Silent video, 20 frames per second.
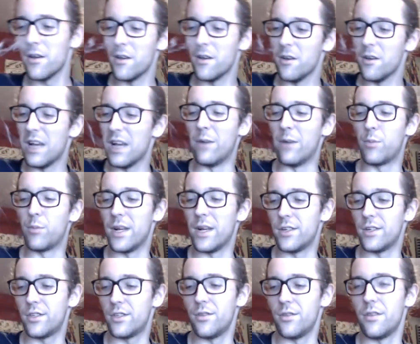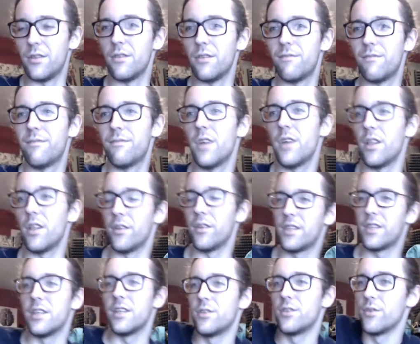I'd probably just do the other
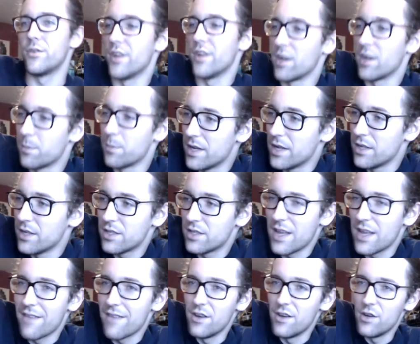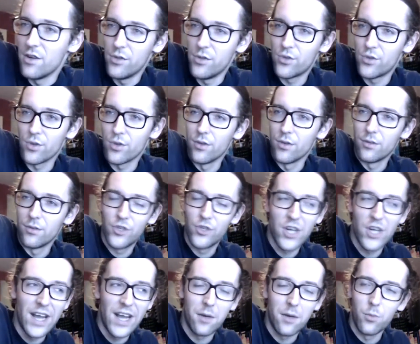test you were talking about, just have it in neutral,
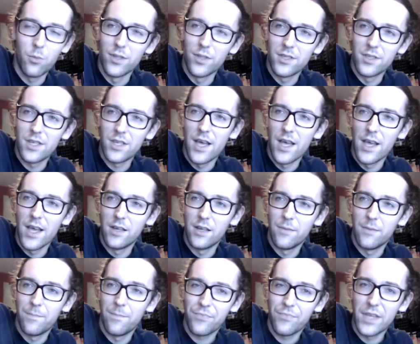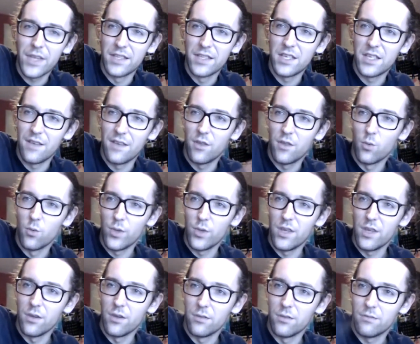jack up one side, and see if the
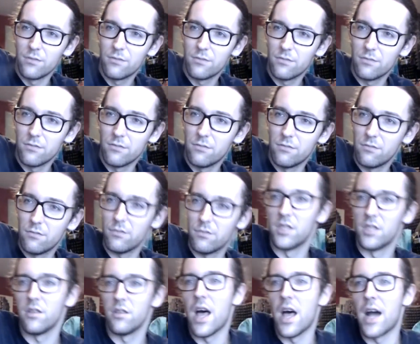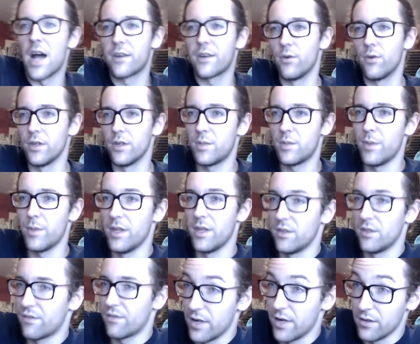wheel is locked or it spins
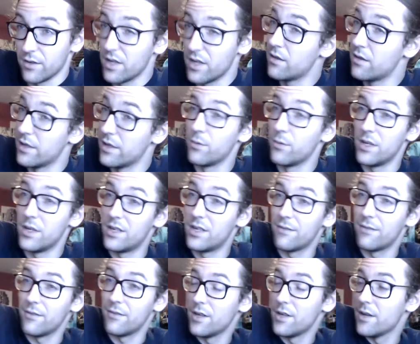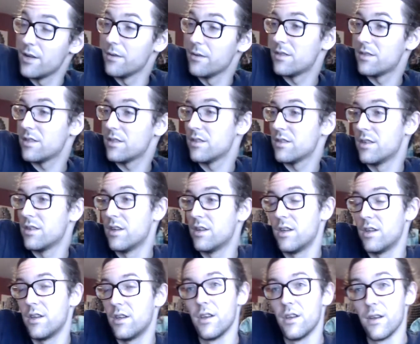freely, then we definitely know if
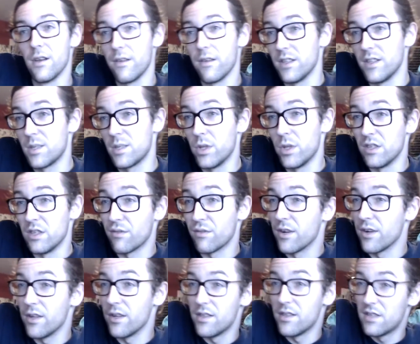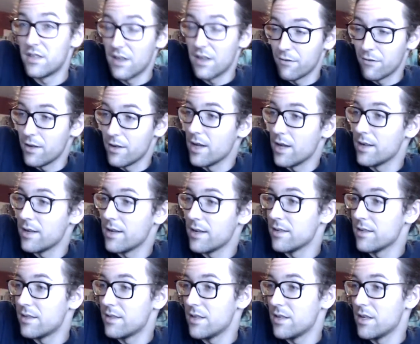it spins freely, it's definitely not
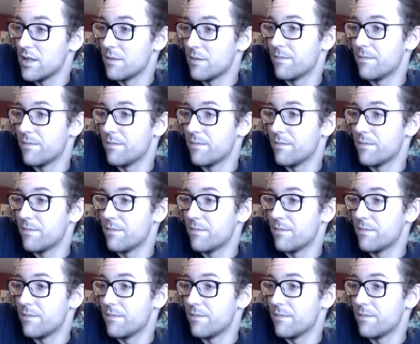LSD.